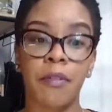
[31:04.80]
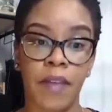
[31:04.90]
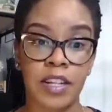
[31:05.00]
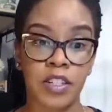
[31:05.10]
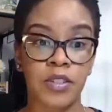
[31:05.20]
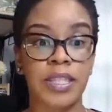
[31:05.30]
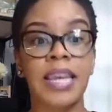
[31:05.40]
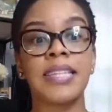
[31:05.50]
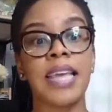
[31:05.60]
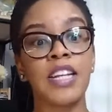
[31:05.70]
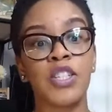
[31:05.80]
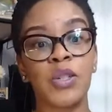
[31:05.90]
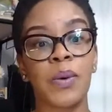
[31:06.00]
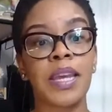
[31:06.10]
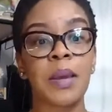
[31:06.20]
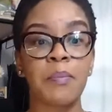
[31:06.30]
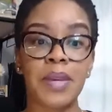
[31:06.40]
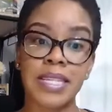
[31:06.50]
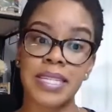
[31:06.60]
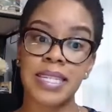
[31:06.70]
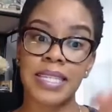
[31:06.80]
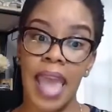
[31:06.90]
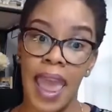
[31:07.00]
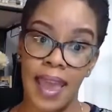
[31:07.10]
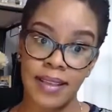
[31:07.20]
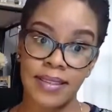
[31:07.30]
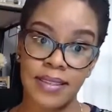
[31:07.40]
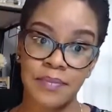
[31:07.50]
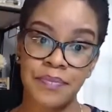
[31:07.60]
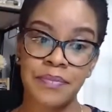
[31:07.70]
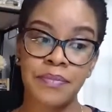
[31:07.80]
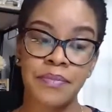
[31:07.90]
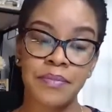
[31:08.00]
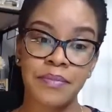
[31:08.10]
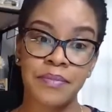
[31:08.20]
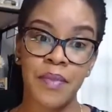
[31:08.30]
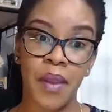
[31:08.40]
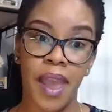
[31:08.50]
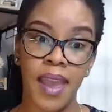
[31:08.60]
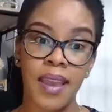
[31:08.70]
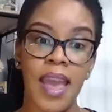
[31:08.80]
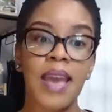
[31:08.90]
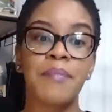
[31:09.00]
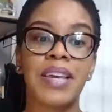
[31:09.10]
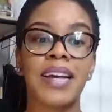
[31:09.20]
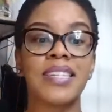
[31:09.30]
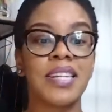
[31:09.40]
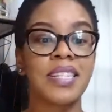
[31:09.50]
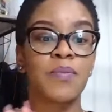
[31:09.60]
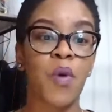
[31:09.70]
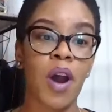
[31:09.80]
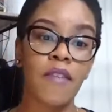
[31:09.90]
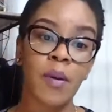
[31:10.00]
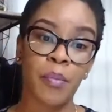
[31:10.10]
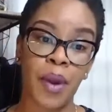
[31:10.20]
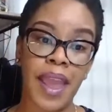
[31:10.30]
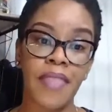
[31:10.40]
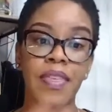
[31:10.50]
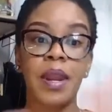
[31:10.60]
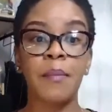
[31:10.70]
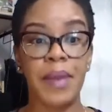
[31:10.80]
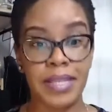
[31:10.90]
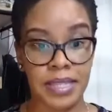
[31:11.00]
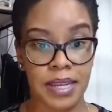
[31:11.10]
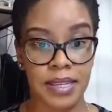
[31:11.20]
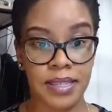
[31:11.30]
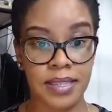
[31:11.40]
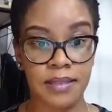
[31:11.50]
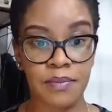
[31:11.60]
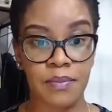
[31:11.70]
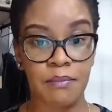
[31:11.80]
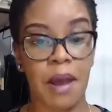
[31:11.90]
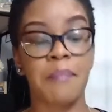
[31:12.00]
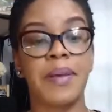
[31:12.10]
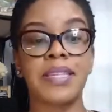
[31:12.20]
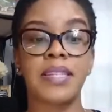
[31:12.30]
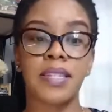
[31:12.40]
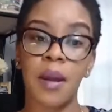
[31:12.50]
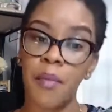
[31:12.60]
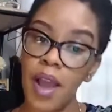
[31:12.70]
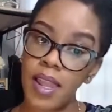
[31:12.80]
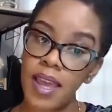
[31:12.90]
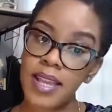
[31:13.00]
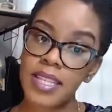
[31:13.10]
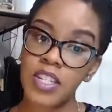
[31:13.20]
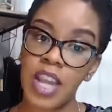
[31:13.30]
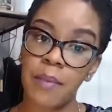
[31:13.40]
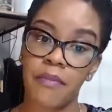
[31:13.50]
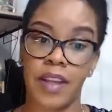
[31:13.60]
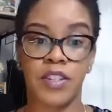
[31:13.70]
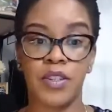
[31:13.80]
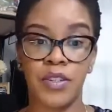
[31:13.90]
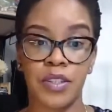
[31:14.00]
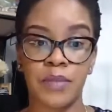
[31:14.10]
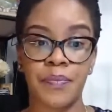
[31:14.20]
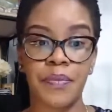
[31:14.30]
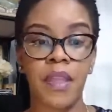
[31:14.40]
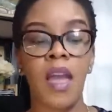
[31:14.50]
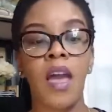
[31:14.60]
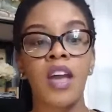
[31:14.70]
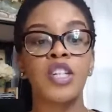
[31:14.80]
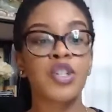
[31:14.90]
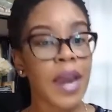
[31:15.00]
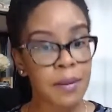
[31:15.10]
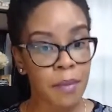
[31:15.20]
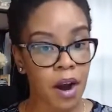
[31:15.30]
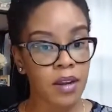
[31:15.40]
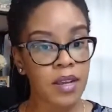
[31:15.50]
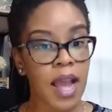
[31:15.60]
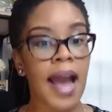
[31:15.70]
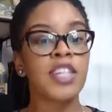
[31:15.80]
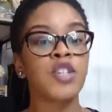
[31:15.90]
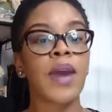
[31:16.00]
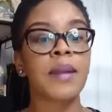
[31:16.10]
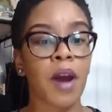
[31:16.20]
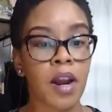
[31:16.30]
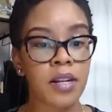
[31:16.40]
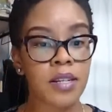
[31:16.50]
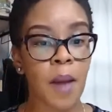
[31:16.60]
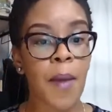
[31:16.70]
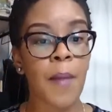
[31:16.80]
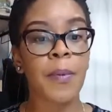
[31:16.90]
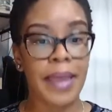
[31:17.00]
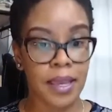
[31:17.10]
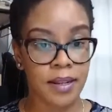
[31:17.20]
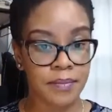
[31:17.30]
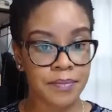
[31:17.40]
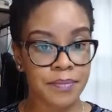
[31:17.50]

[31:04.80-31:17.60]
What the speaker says: Professionals. It is a doing business as, okay? Because it is more of a brand than a business. My business umbrella is La'Shaun Professionals. Trademark. I trademarked Purple Pinkin.